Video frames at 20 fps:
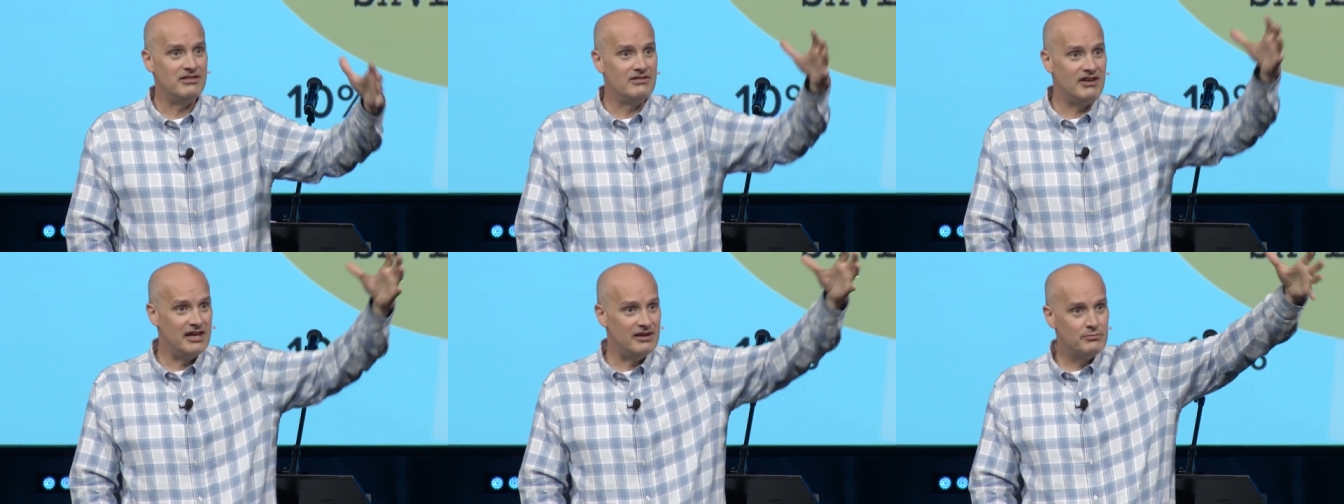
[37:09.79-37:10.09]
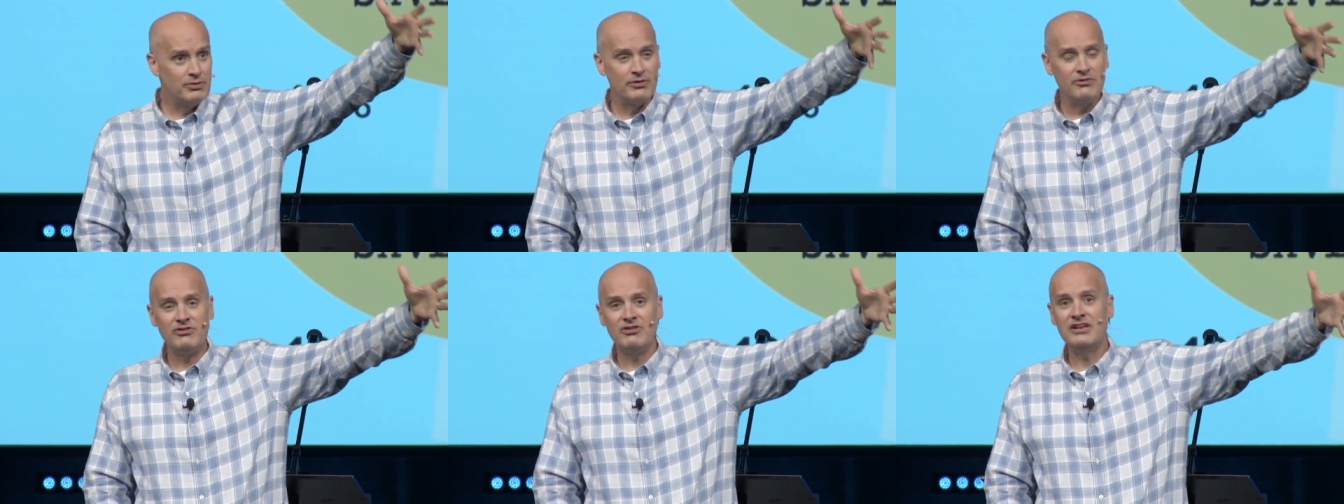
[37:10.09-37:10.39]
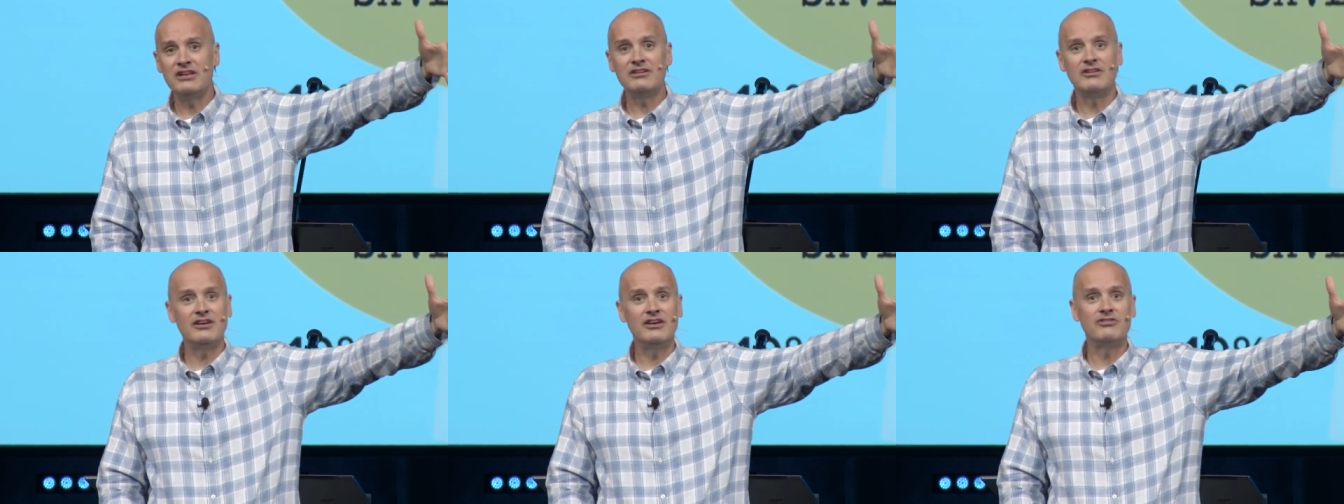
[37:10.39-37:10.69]
ten
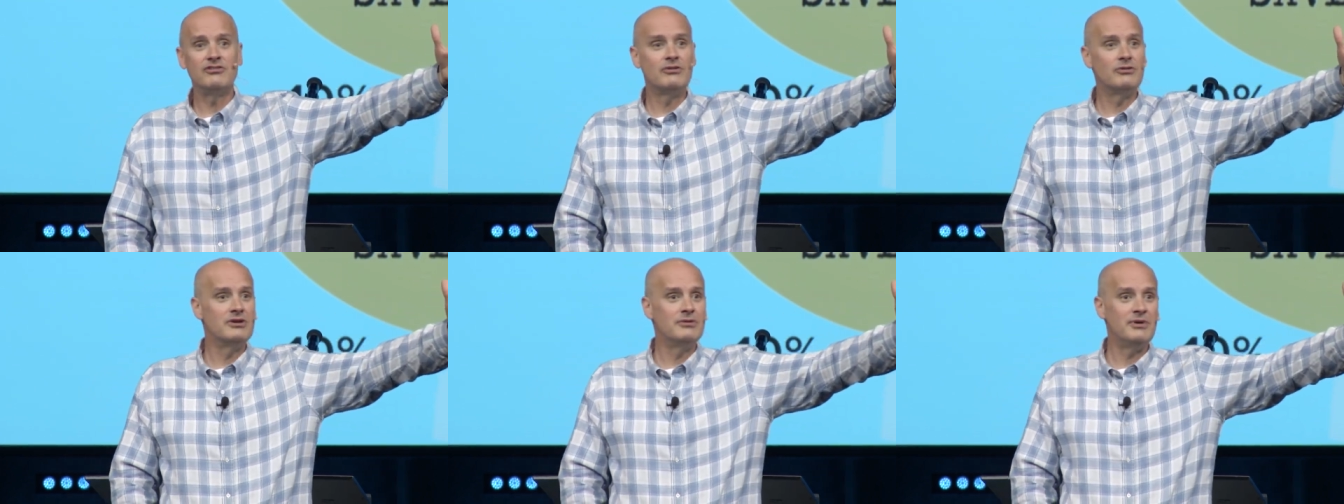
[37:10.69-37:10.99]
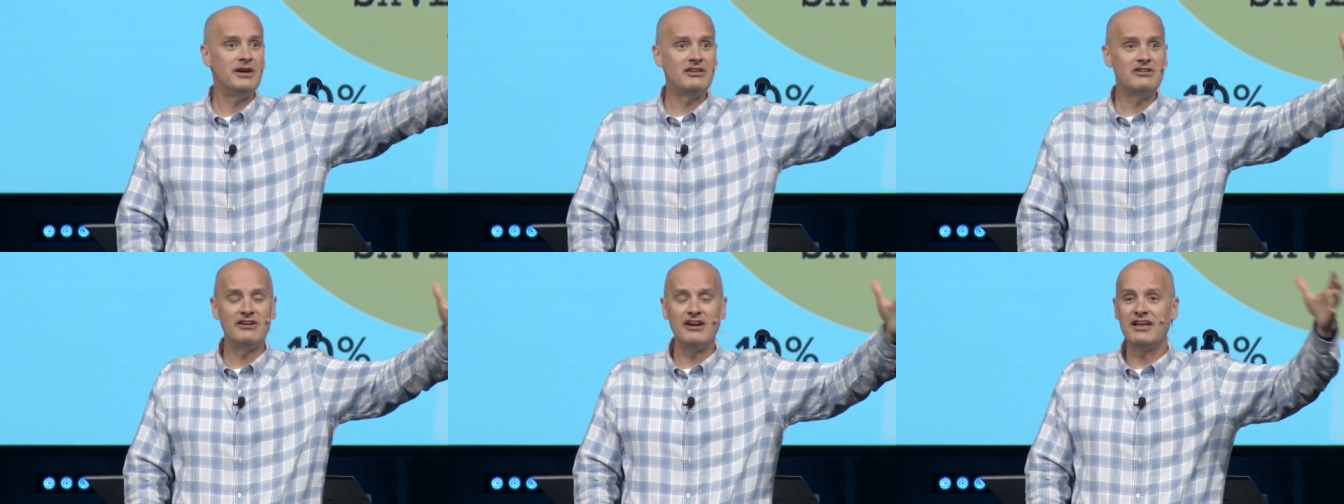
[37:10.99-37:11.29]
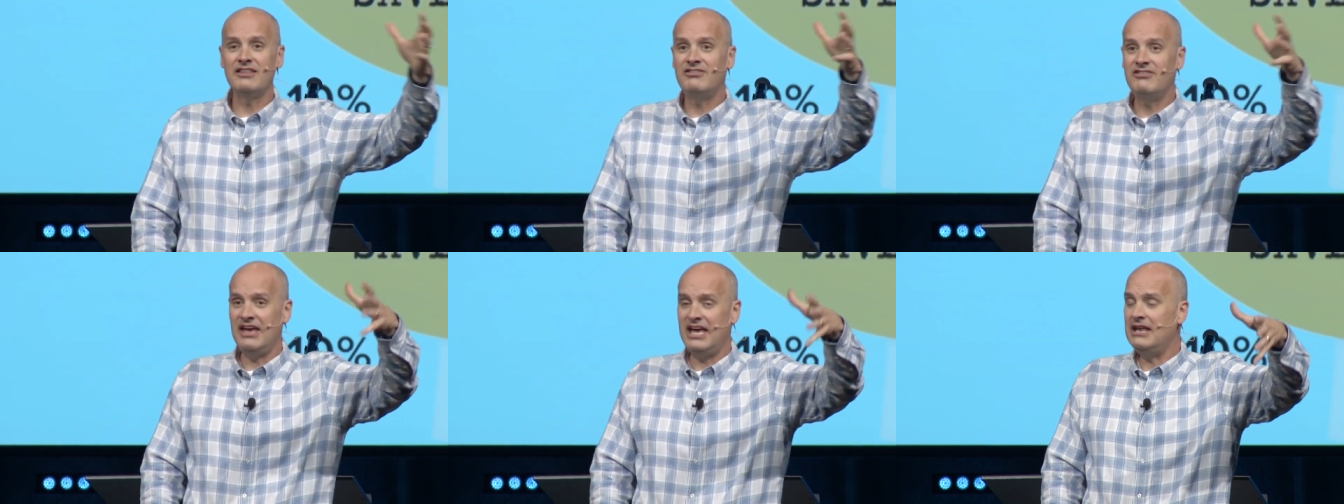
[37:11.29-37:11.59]
percent is going back to
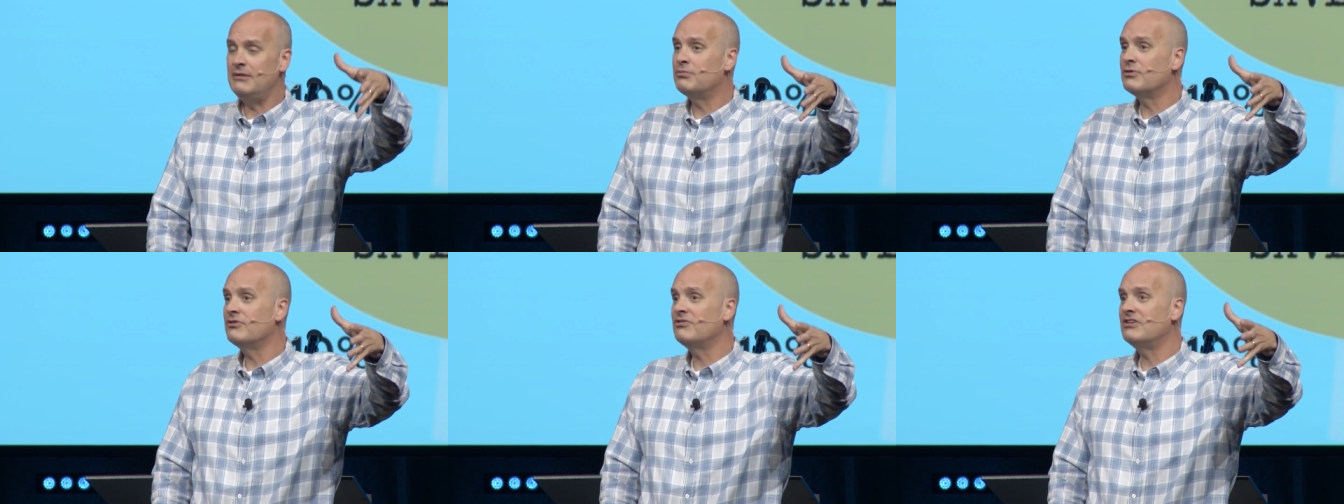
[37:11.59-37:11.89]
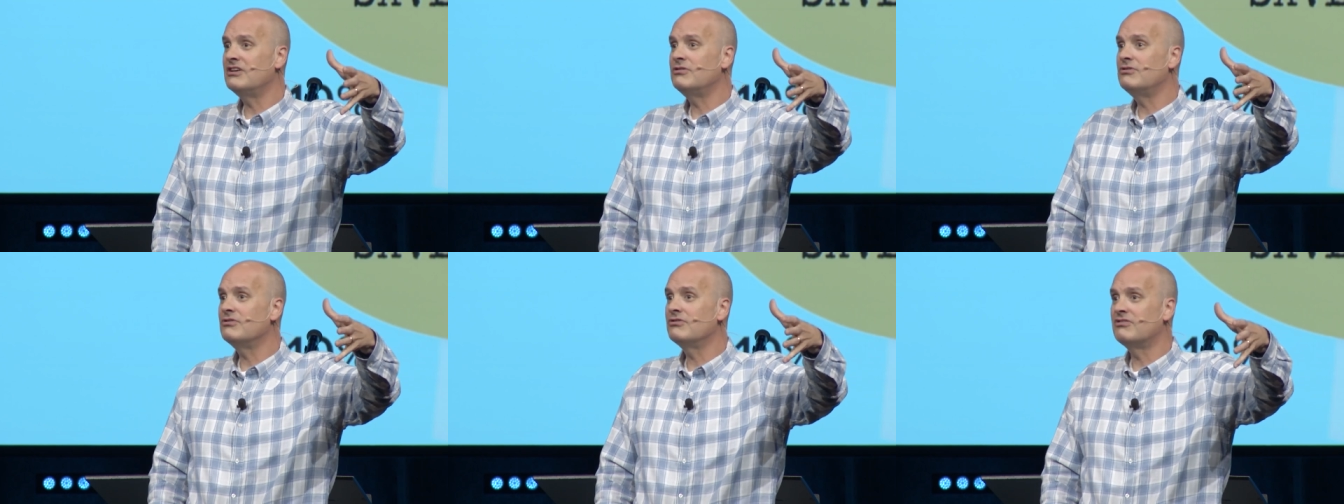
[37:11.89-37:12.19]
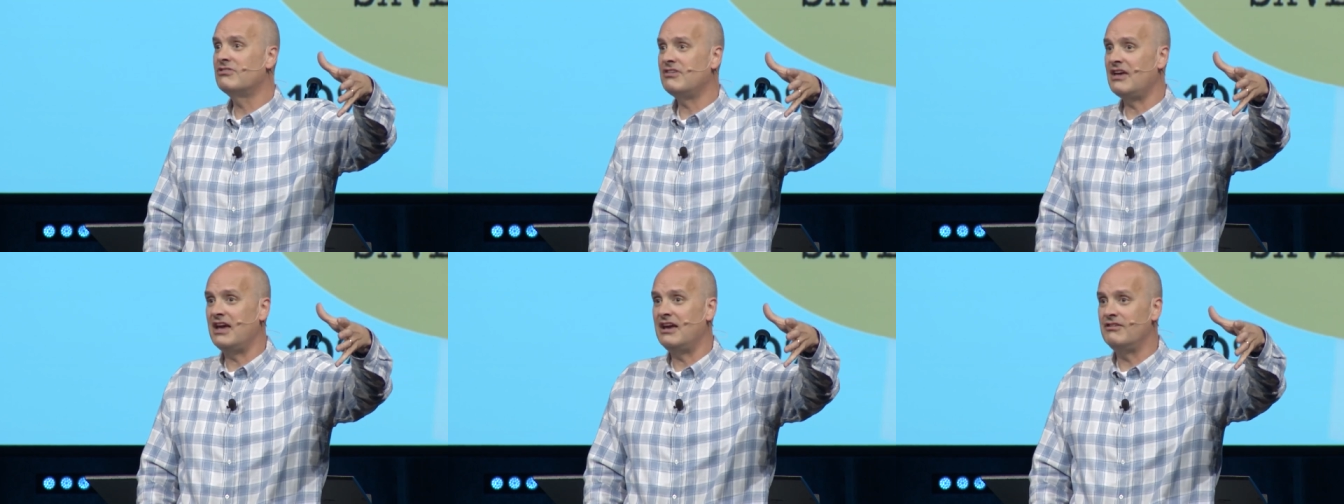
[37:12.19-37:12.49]
God, ten percent you'll
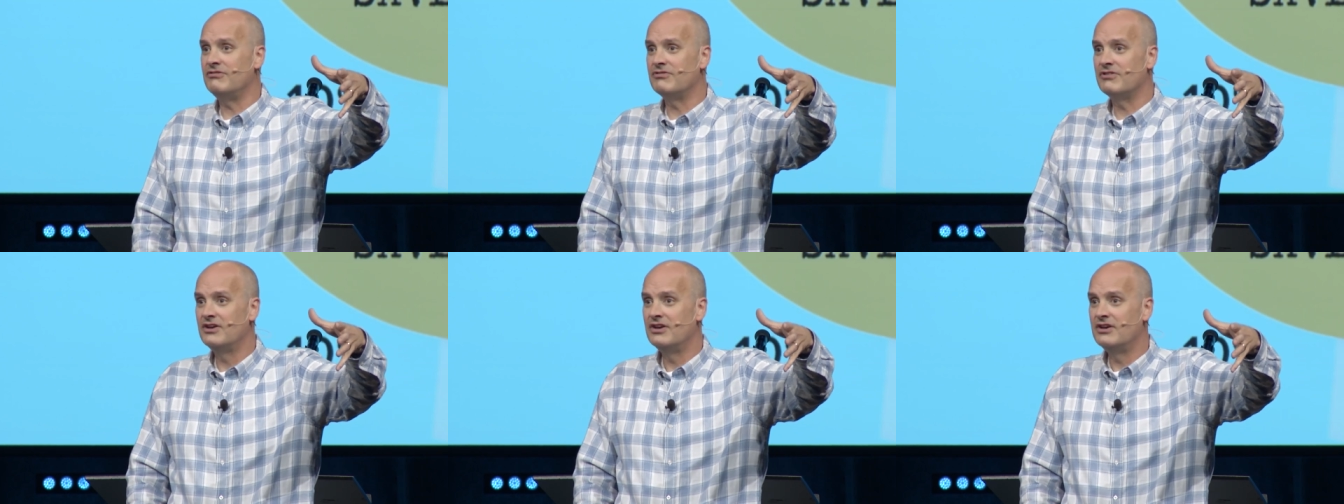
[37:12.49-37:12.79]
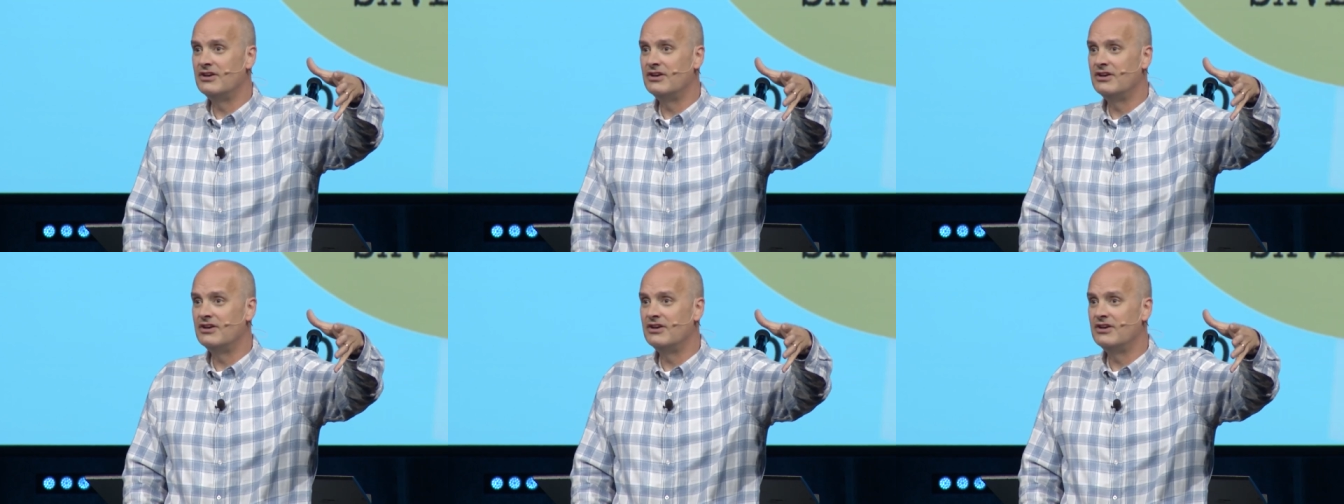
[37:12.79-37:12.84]
save,